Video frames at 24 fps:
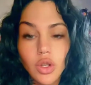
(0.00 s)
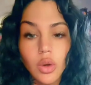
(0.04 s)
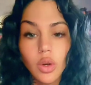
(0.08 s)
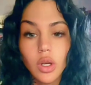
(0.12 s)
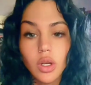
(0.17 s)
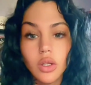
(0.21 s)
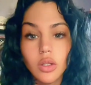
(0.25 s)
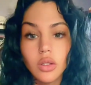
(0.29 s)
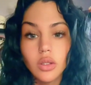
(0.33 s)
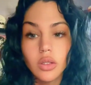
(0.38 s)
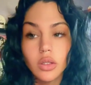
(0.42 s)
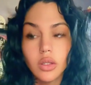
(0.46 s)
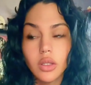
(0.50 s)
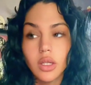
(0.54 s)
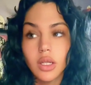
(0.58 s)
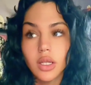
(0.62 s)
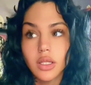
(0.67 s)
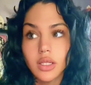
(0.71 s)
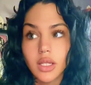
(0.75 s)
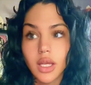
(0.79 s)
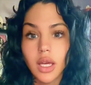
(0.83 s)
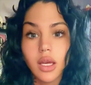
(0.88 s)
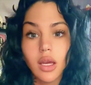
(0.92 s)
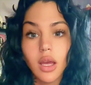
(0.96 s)
oil is
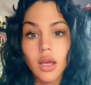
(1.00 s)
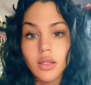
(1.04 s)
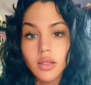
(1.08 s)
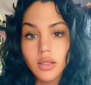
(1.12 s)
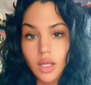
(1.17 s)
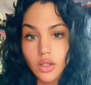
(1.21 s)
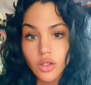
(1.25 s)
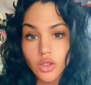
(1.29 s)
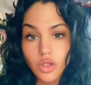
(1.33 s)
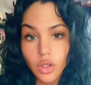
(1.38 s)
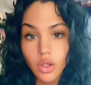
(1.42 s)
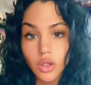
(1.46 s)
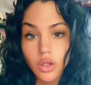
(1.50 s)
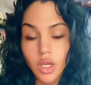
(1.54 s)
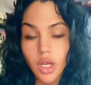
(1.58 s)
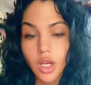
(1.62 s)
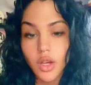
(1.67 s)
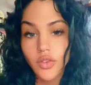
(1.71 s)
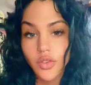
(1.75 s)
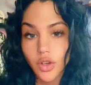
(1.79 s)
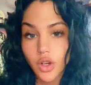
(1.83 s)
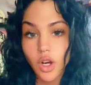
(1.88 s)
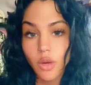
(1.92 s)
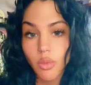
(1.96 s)
like essential
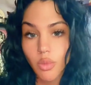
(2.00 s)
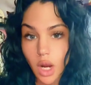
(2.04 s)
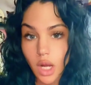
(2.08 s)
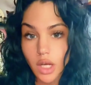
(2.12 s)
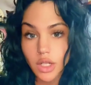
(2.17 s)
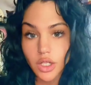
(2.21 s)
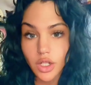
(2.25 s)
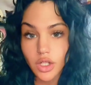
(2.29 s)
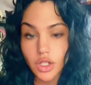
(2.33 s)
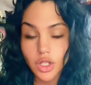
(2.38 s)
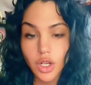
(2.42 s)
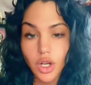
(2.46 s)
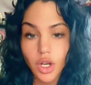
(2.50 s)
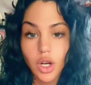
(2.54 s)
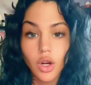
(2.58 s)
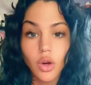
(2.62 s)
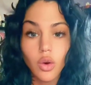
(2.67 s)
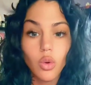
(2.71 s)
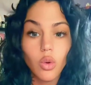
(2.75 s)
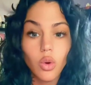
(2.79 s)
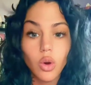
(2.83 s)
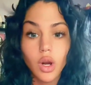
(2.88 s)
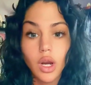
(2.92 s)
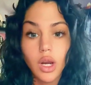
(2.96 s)
if you're a practitioner
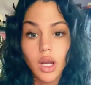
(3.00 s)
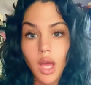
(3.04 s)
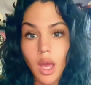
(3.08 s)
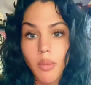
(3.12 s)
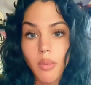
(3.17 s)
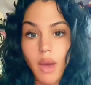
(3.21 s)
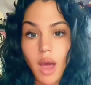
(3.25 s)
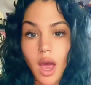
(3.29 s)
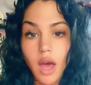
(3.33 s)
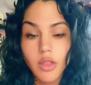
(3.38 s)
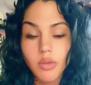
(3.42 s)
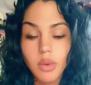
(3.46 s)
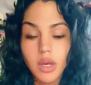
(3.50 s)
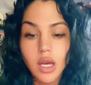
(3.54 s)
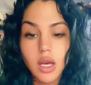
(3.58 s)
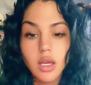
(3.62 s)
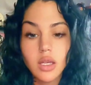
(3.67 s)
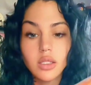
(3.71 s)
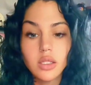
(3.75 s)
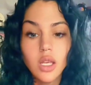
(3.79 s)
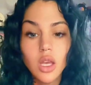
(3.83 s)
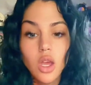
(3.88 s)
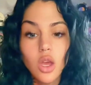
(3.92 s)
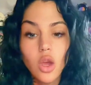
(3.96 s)
or an empath,
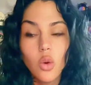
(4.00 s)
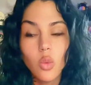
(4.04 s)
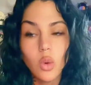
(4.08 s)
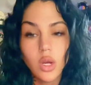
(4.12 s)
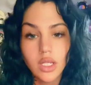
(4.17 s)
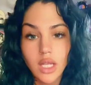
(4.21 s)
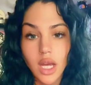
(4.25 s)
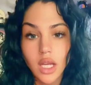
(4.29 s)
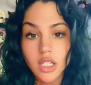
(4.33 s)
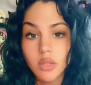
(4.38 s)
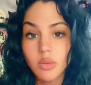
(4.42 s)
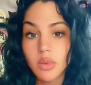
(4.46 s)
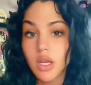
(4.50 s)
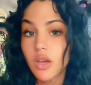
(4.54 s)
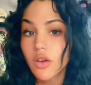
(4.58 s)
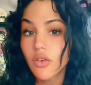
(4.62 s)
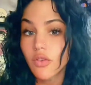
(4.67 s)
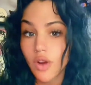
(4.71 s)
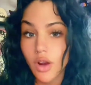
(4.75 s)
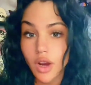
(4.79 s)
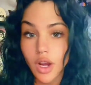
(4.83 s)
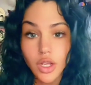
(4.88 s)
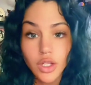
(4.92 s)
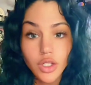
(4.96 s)
because we tend to be
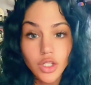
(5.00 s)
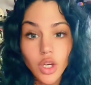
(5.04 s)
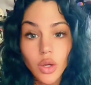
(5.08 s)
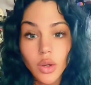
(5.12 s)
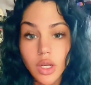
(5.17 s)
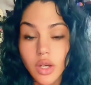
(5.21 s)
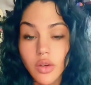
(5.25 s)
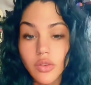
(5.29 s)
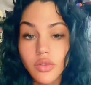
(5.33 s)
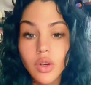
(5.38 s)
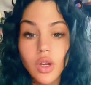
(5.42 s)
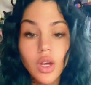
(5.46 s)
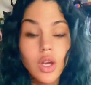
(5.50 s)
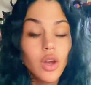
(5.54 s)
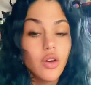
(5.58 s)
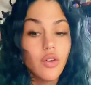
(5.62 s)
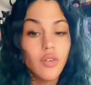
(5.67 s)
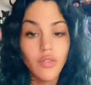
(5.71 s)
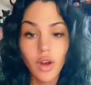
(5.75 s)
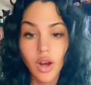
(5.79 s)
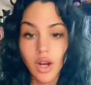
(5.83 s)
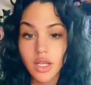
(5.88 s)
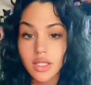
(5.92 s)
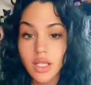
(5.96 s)
very intuitive,
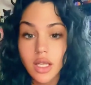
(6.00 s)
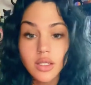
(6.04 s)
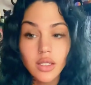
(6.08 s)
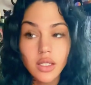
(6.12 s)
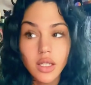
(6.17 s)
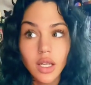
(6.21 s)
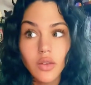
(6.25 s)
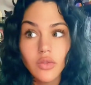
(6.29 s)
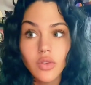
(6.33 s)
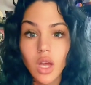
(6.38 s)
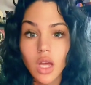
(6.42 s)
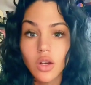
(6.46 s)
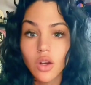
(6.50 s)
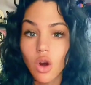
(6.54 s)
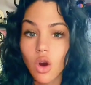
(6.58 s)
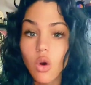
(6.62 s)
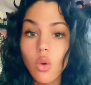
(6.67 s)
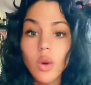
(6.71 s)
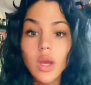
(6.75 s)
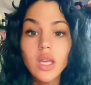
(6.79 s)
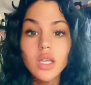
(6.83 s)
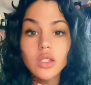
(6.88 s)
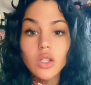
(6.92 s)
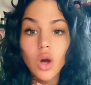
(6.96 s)
very sensitive, and
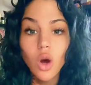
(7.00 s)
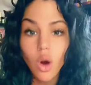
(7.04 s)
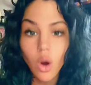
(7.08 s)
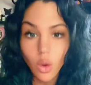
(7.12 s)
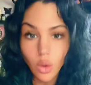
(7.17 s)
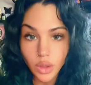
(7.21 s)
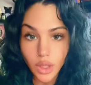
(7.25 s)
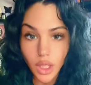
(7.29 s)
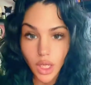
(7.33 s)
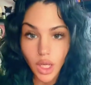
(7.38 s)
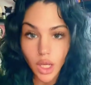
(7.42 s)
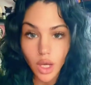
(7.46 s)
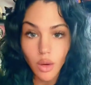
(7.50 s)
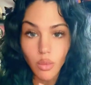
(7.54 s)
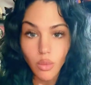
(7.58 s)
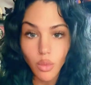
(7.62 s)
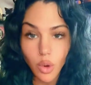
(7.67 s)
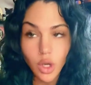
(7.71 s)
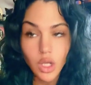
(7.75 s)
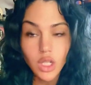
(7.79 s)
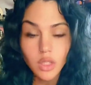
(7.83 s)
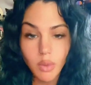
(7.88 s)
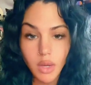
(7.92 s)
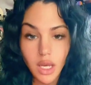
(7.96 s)
always holding
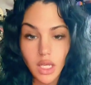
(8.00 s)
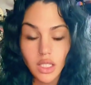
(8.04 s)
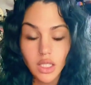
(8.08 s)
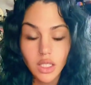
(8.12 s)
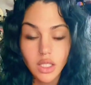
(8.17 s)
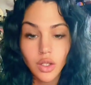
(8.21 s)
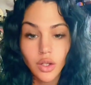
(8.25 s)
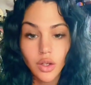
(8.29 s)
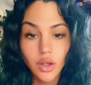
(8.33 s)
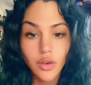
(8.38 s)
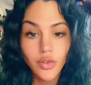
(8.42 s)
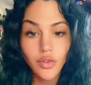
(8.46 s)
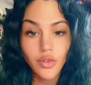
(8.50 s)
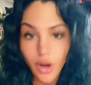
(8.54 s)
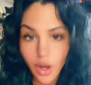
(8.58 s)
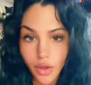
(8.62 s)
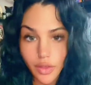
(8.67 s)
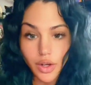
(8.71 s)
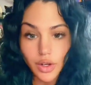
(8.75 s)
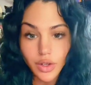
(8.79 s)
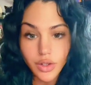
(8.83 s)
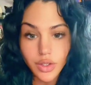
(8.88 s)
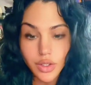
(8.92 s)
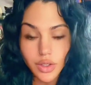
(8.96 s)
more space for
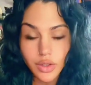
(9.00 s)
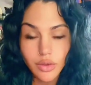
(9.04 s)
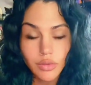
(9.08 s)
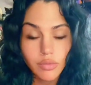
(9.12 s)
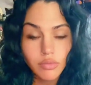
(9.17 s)
others.